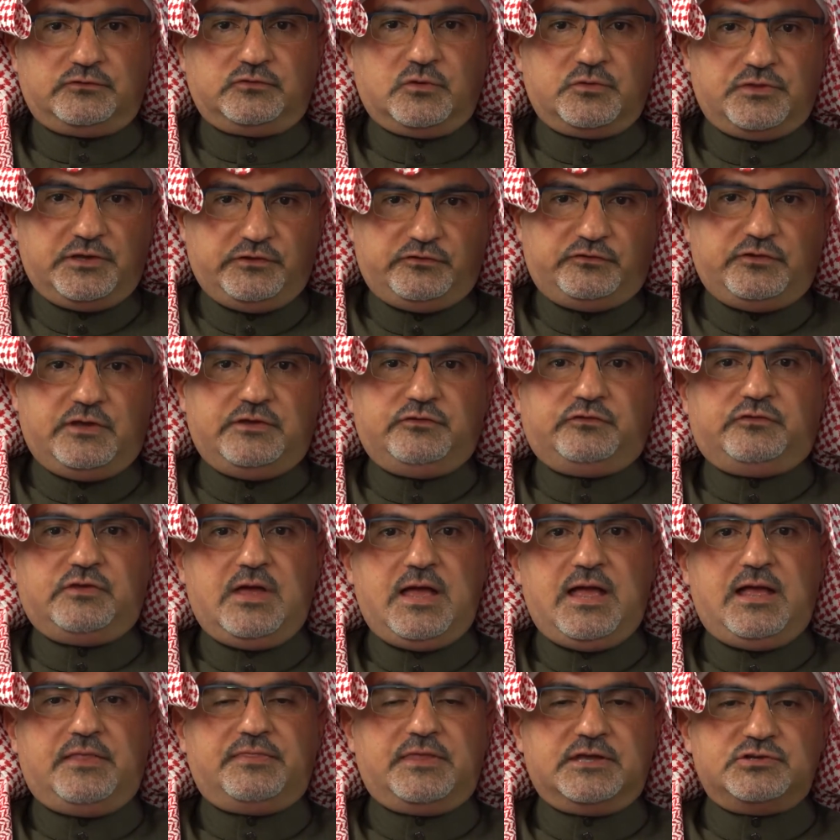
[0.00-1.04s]
So this is
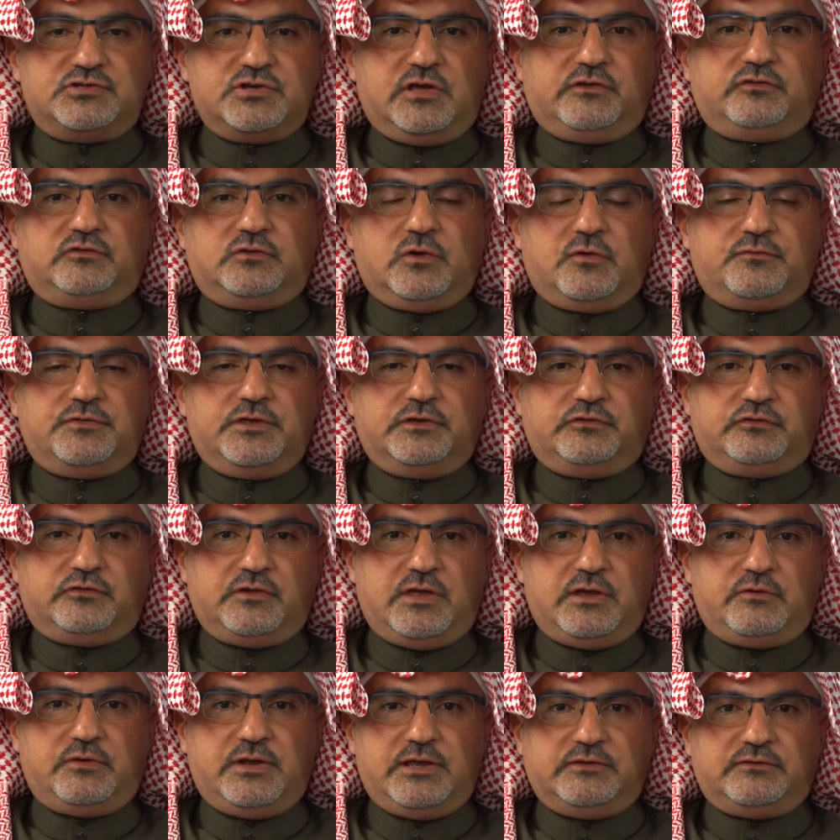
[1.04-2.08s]
the gist of this
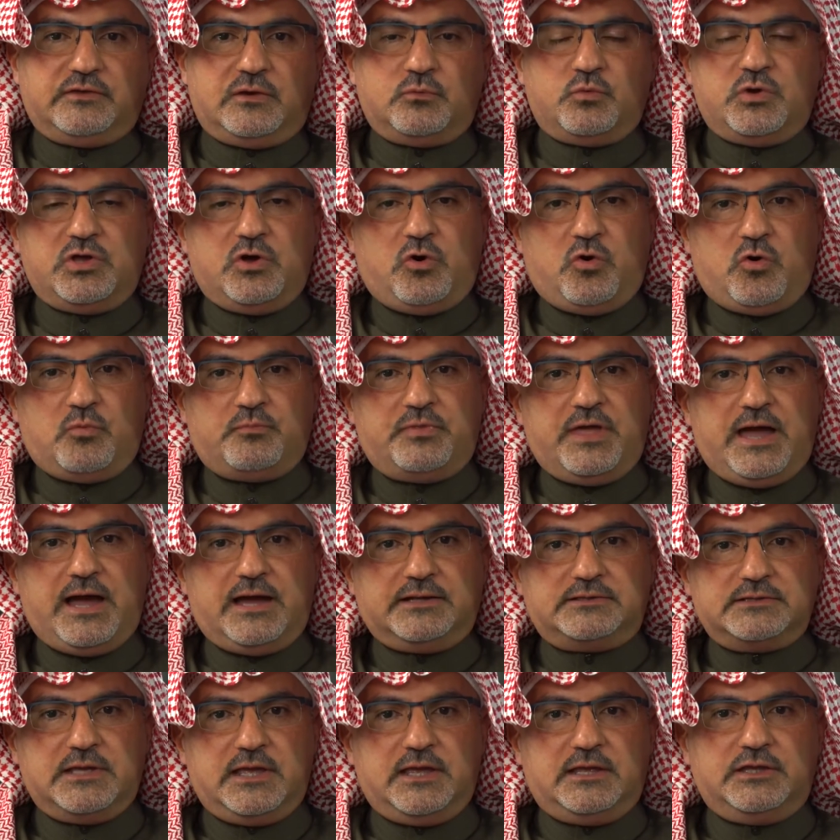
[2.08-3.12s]
series, and we hope
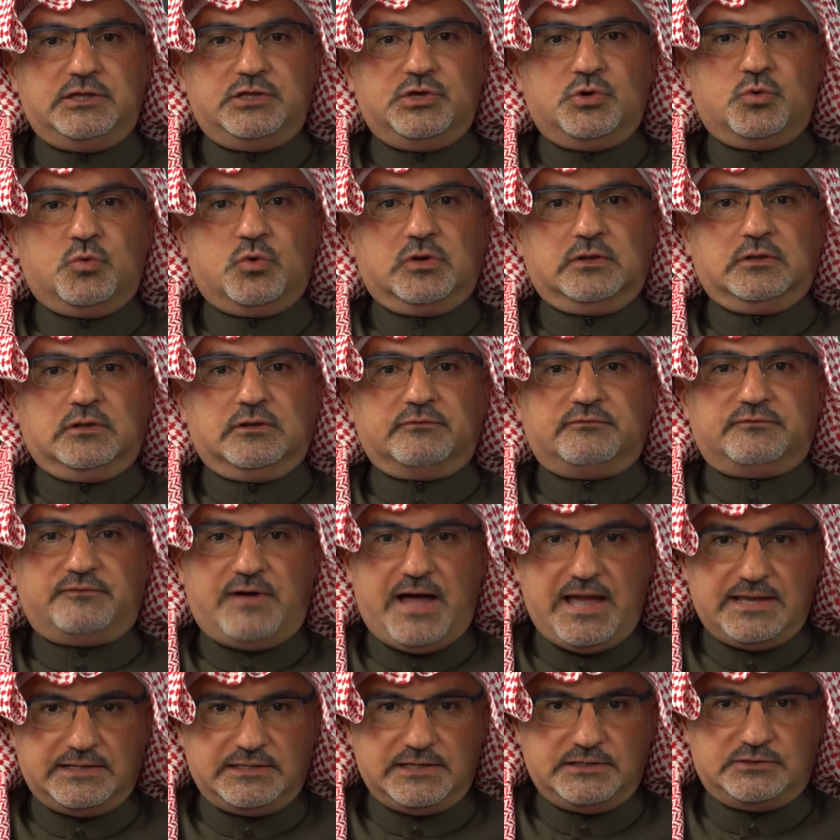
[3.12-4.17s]
that you will
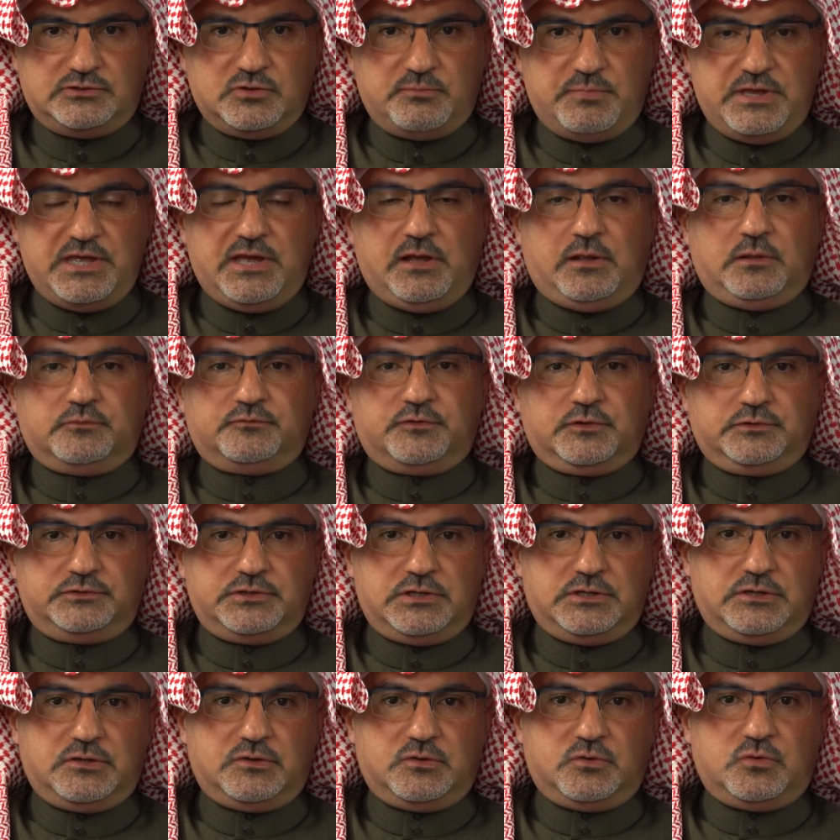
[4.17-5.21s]
find it to be helpful
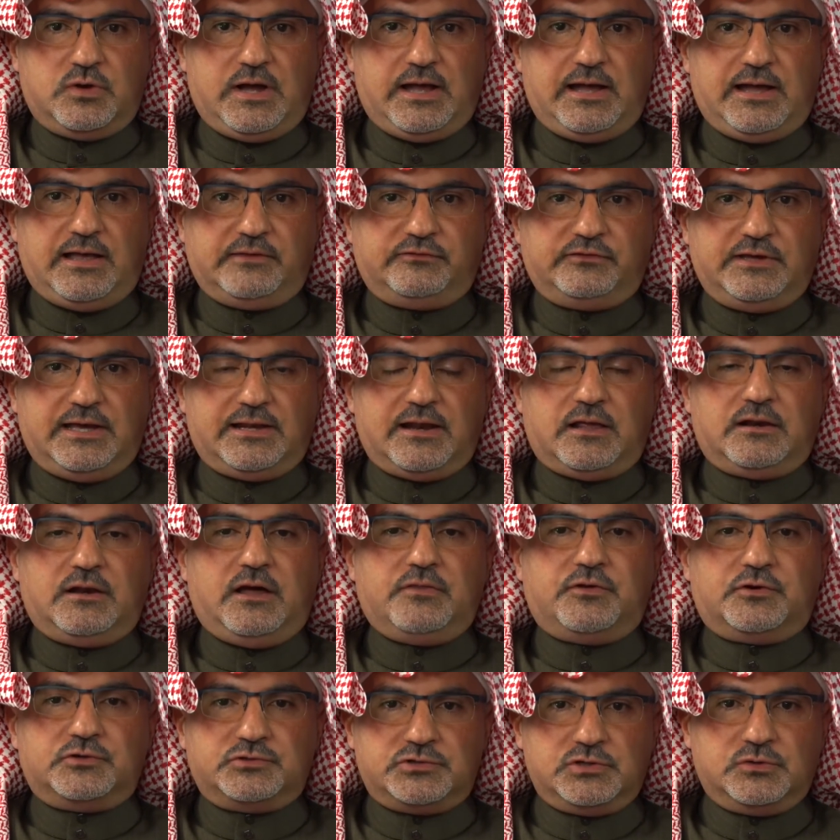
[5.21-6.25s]
to you as yet
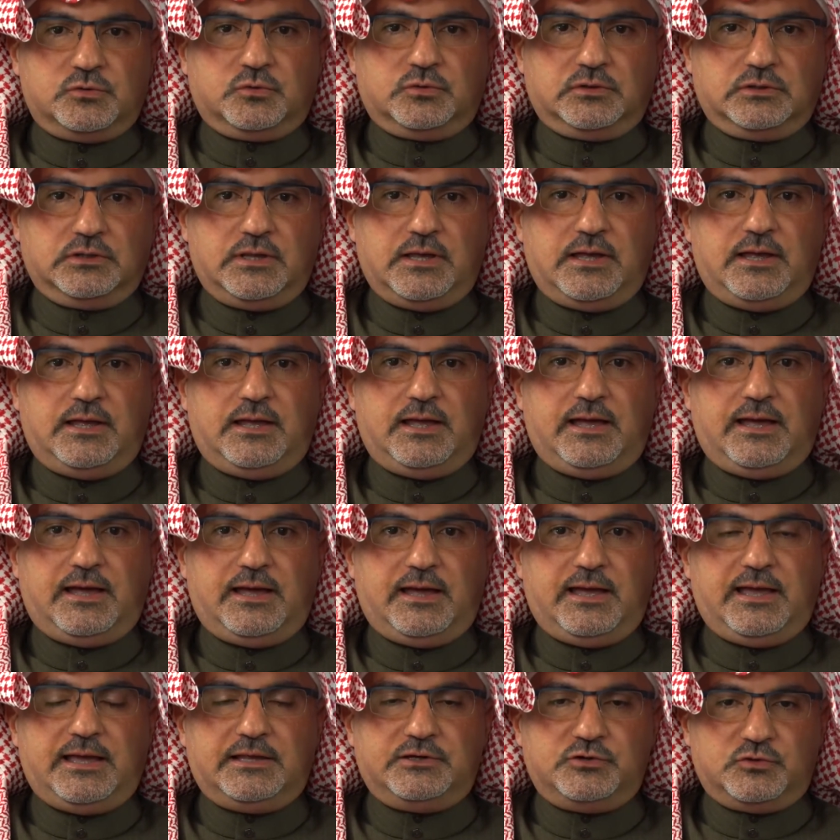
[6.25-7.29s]
another tool
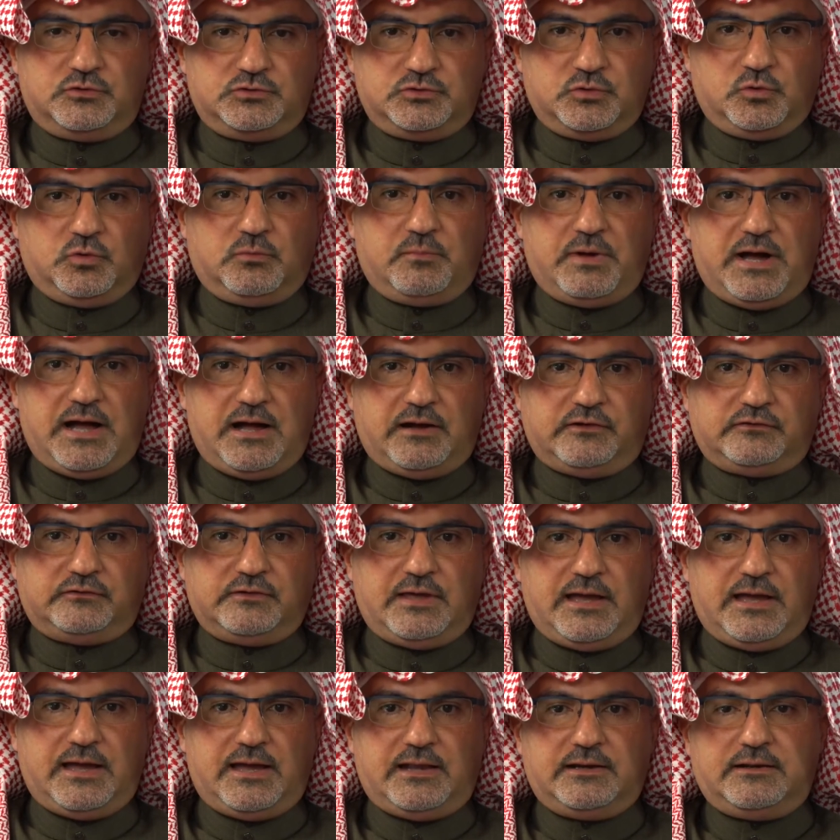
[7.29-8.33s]
in your toolbox,
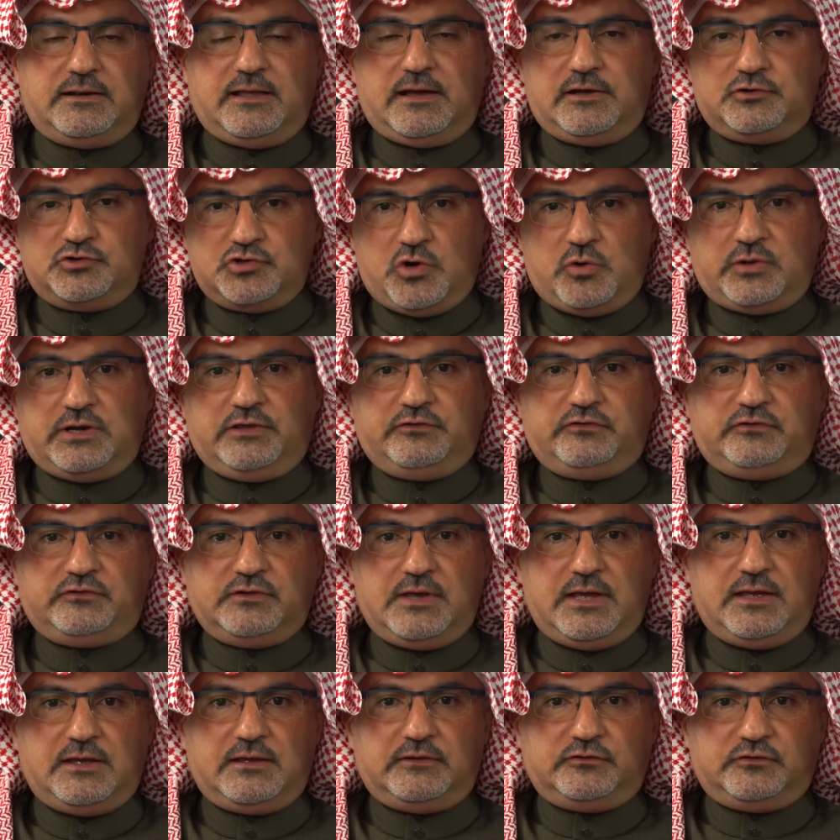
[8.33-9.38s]
and join us
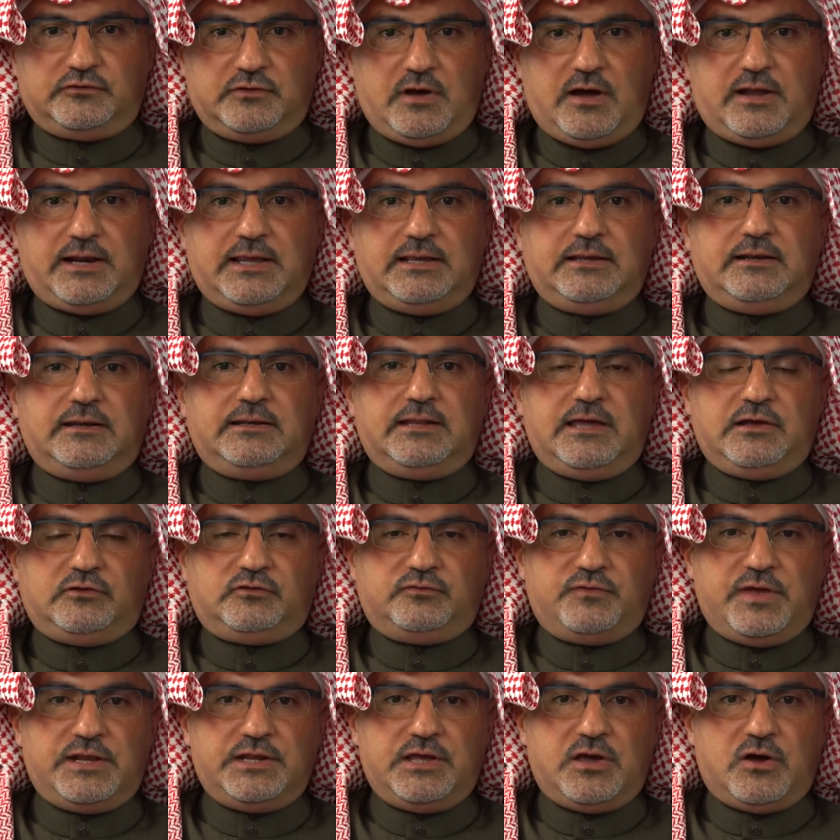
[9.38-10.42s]
starting next
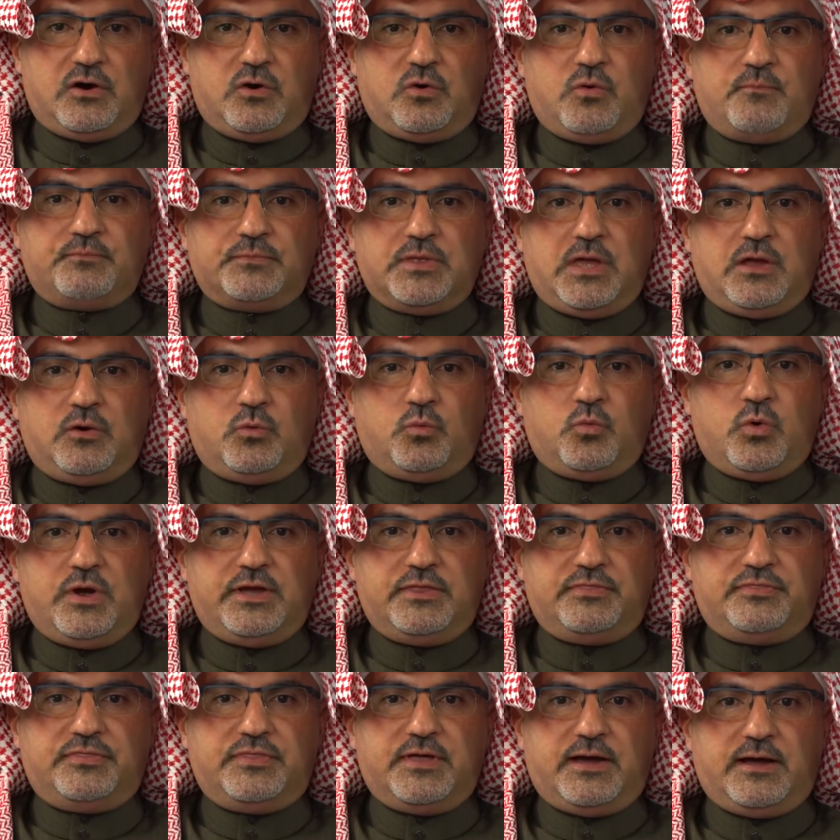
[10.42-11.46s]
video
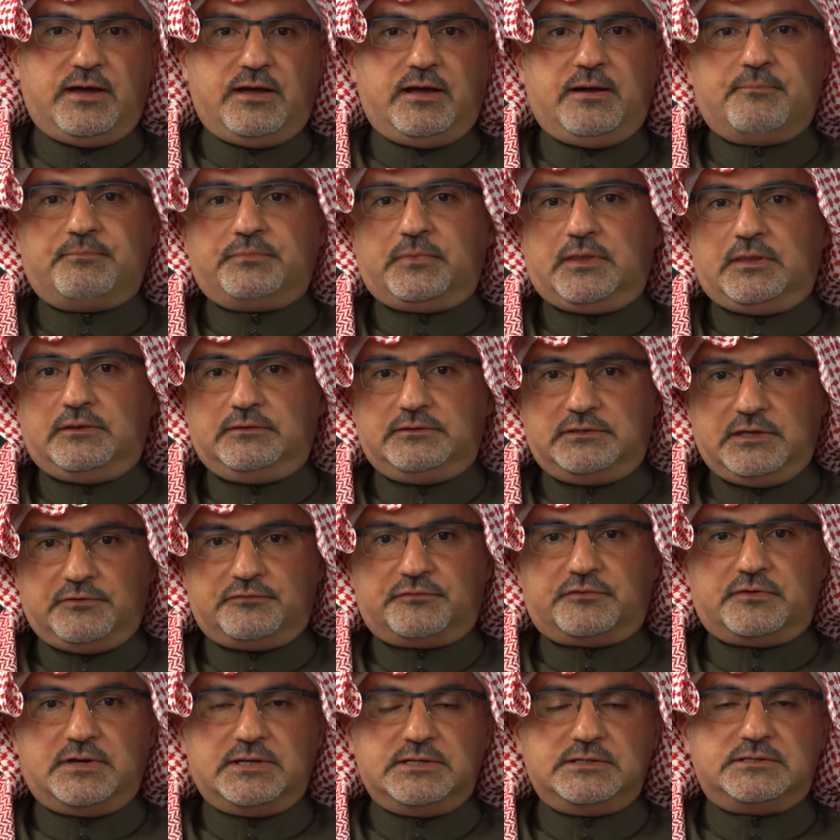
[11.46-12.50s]
with the
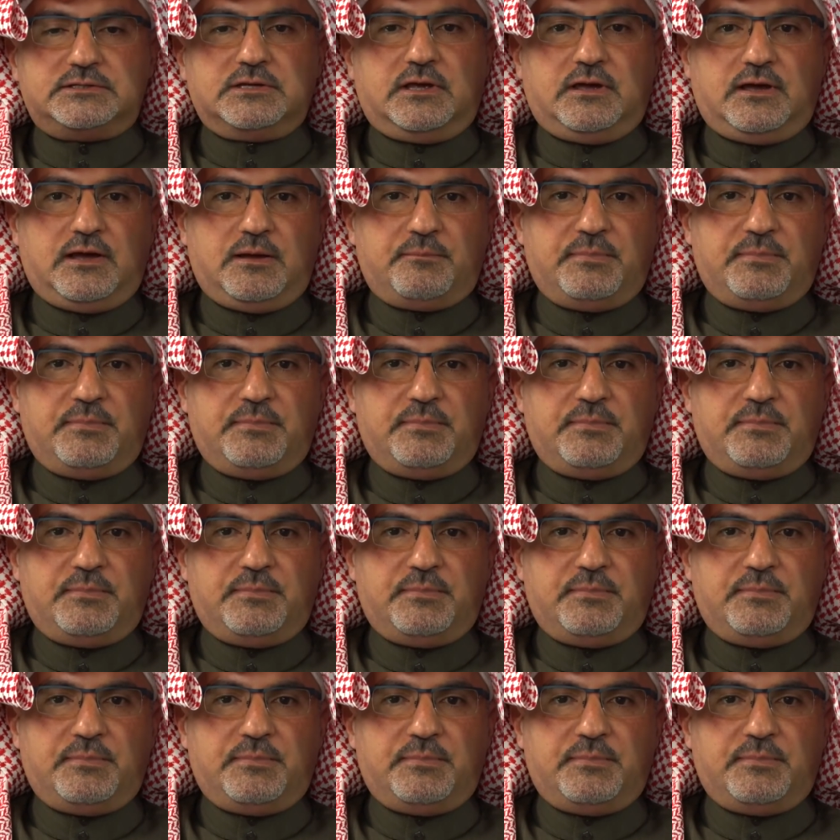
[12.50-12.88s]
different,